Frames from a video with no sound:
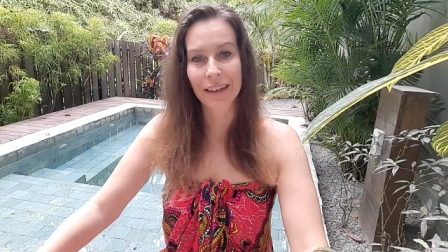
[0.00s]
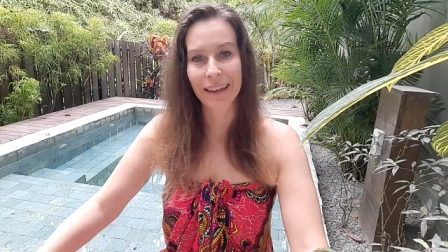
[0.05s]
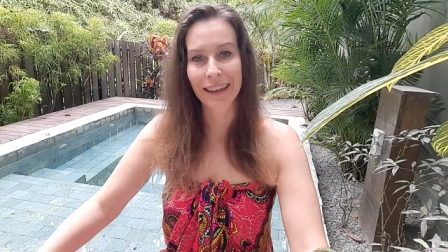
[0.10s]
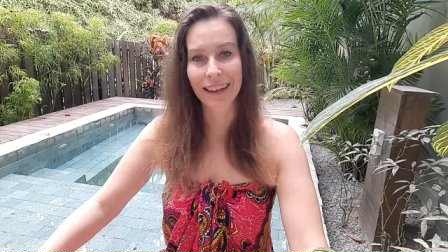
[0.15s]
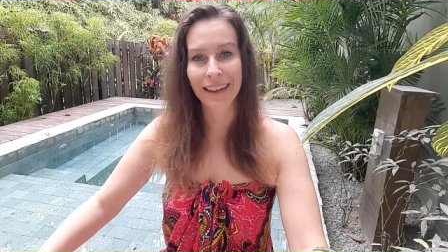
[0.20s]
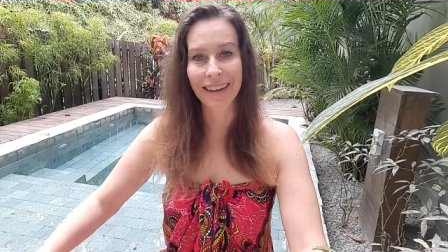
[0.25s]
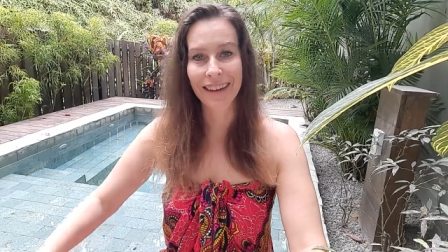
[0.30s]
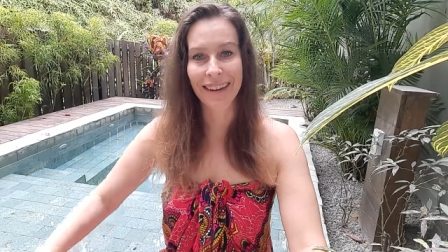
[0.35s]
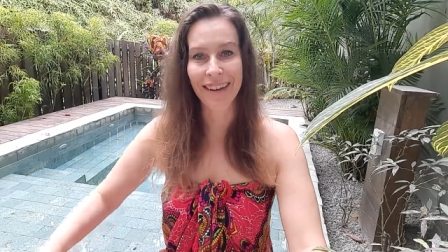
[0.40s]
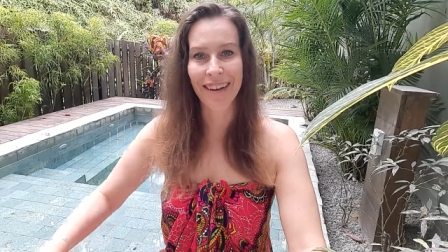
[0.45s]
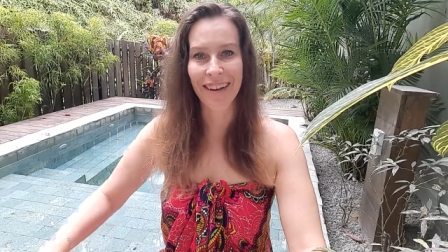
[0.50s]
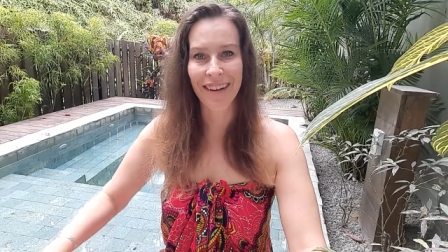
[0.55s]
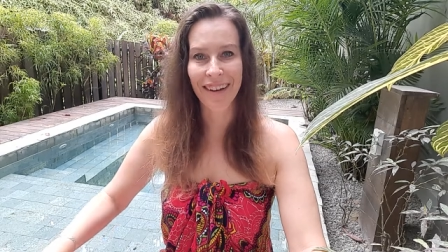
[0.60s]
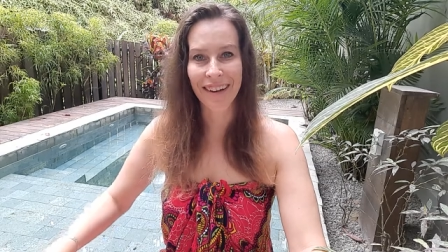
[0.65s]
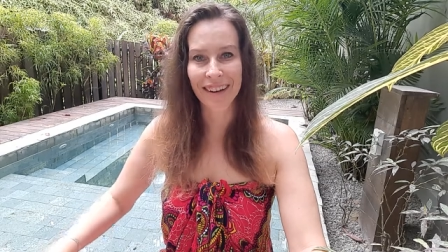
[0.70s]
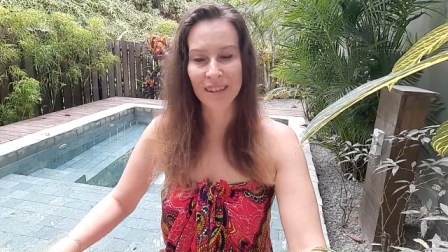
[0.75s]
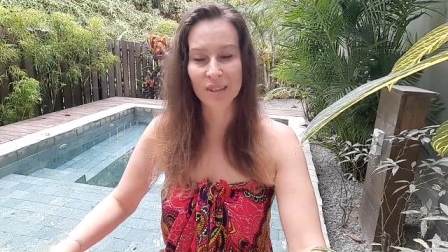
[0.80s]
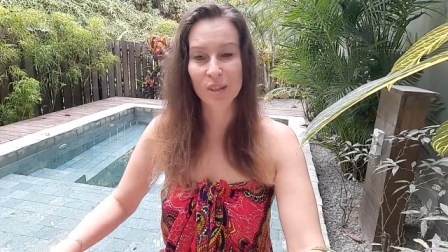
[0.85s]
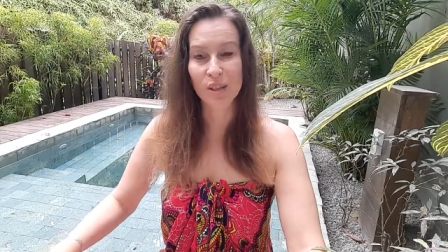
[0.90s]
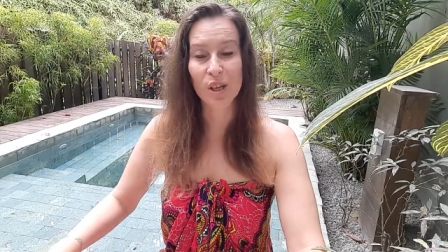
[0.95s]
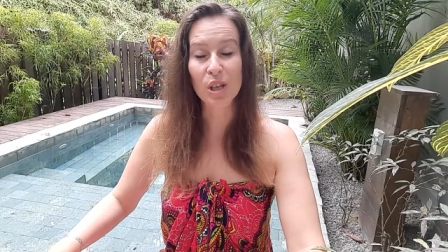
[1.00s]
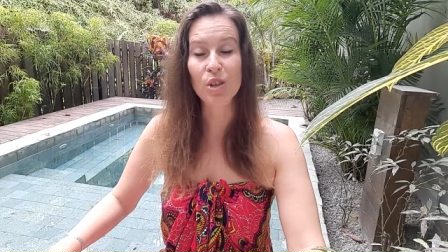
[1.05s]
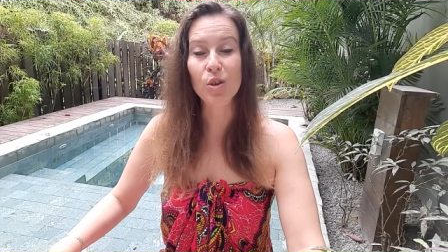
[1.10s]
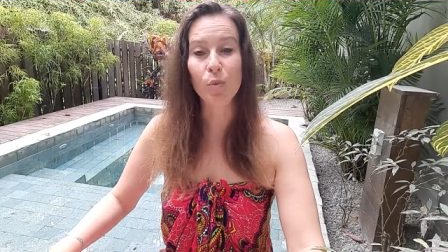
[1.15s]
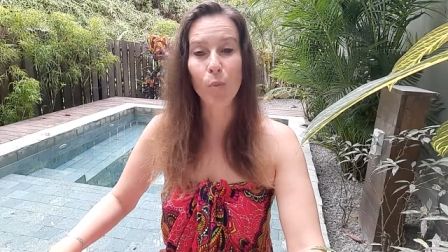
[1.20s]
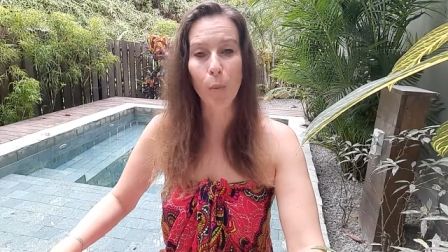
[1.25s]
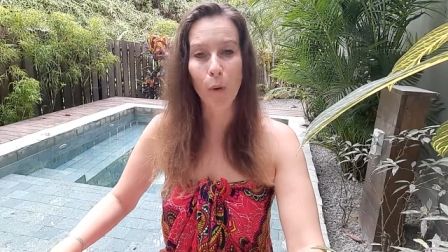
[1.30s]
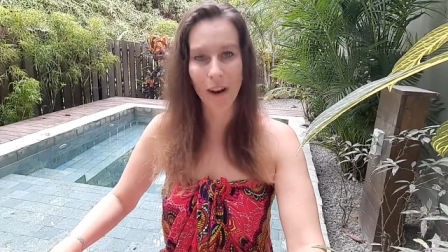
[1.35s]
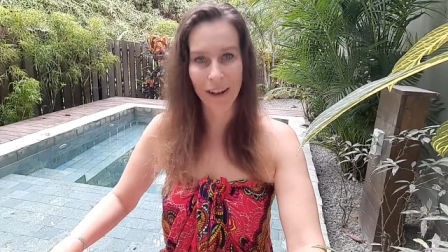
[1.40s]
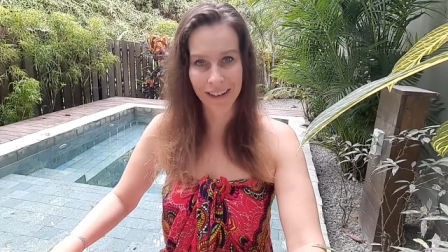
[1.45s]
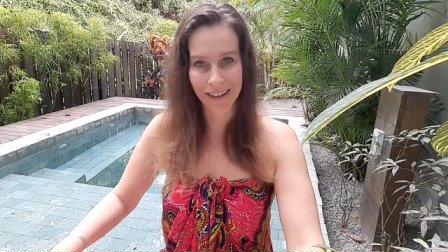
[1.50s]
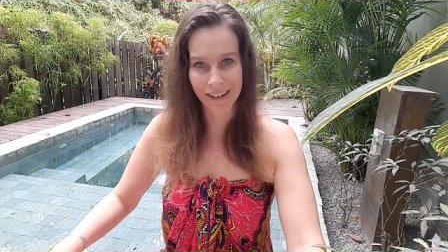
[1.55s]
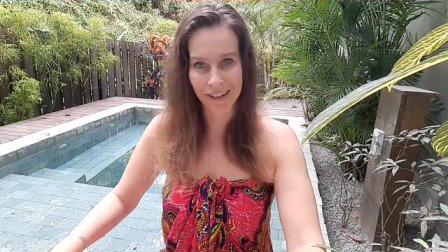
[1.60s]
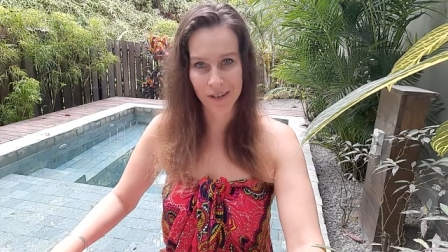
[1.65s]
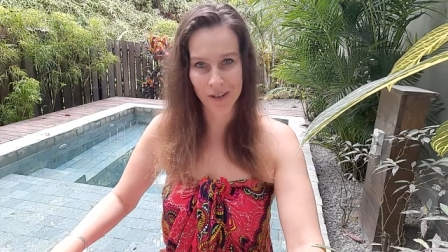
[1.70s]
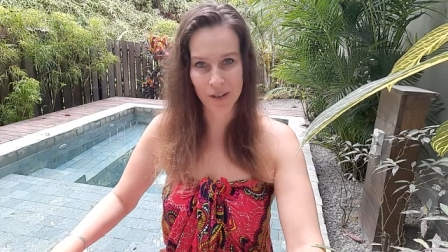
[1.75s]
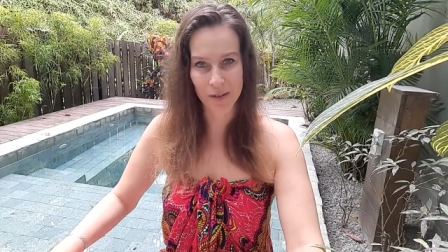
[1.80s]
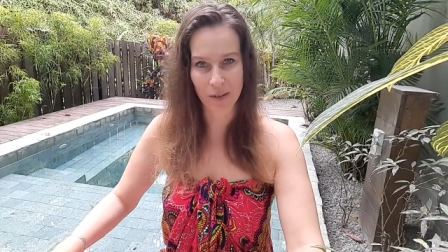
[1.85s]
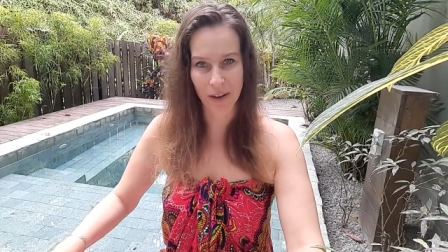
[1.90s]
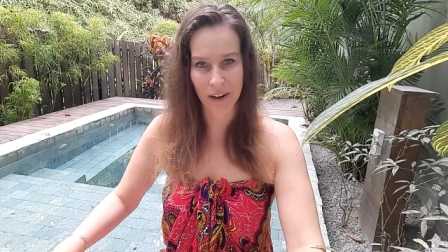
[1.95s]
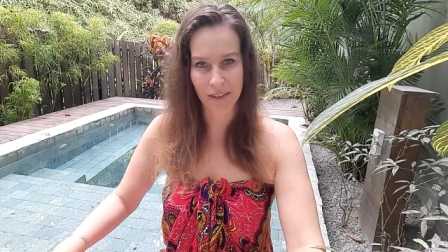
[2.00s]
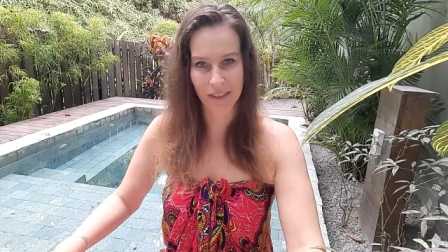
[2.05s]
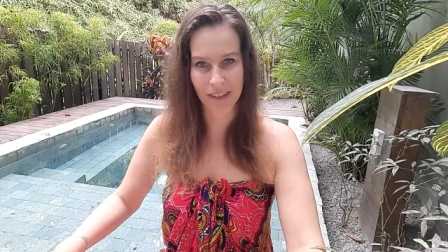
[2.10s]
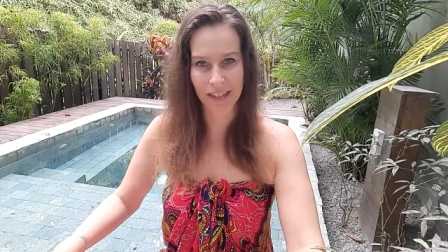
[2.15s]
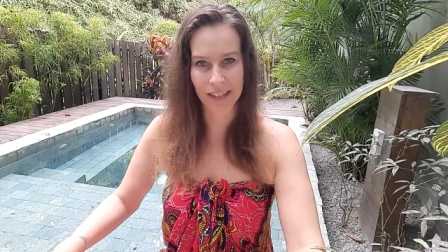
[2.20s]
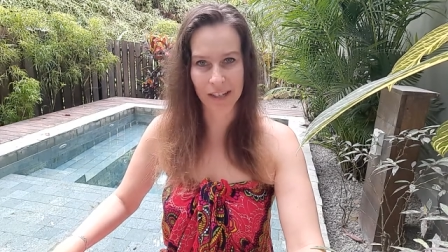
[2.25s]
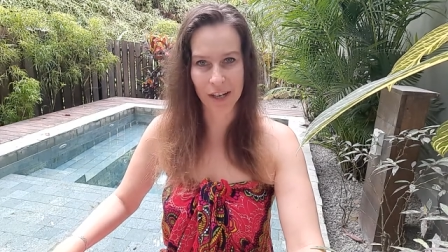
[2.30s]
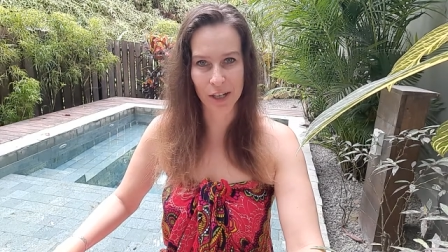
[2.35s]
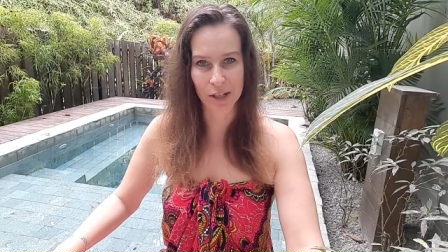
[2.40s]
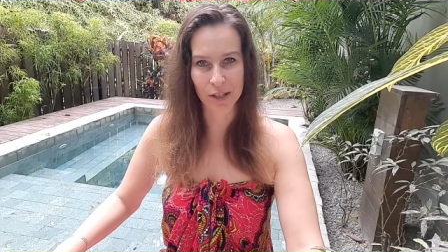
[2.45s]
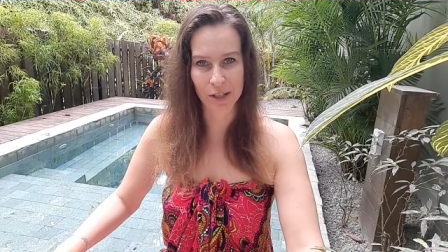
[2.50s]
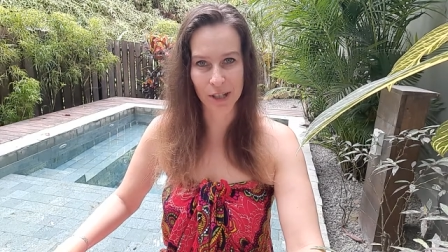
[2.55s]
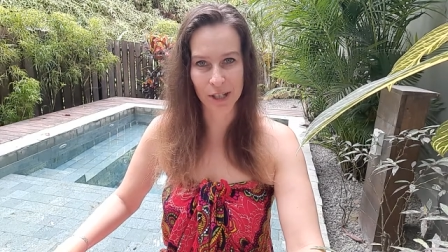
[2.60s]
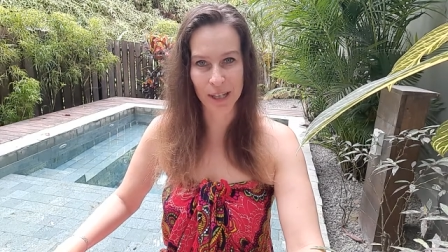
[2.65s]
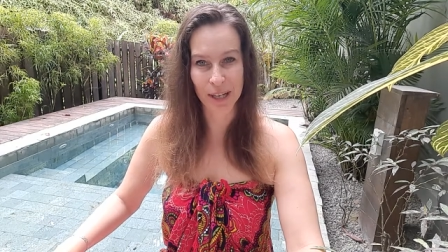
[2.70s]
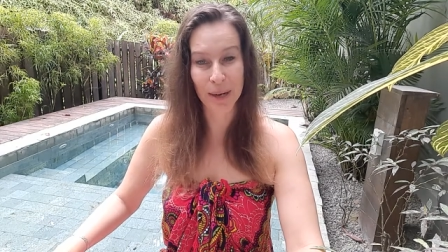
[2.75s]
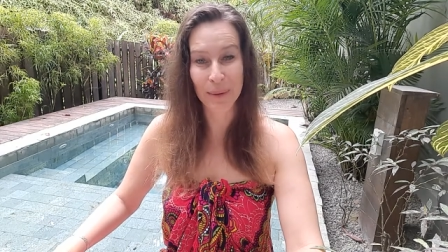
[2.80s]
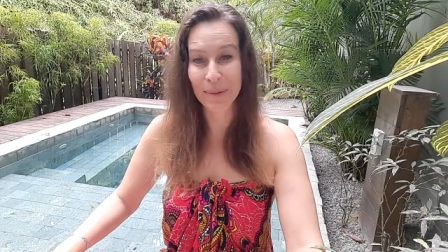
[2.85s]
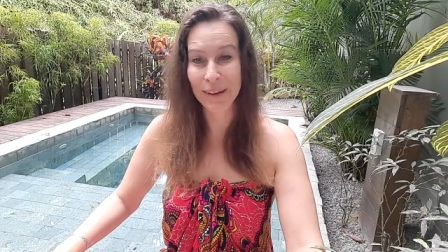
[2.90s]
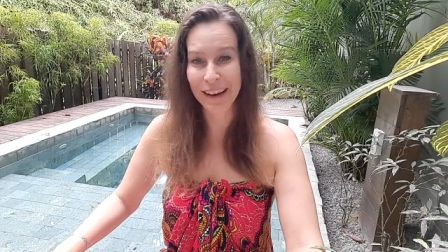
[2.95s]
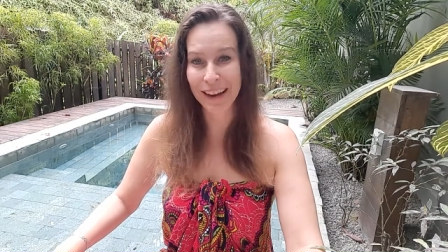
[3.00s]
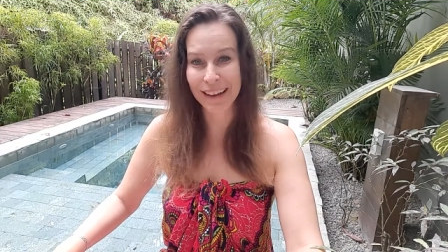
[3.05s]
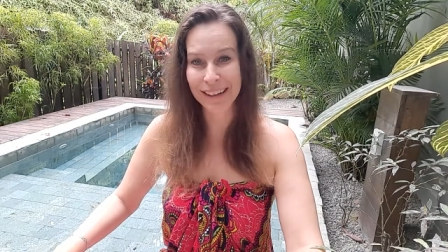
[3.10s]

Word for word: Hey guys, it's Wanda the Traveling Dutchie coming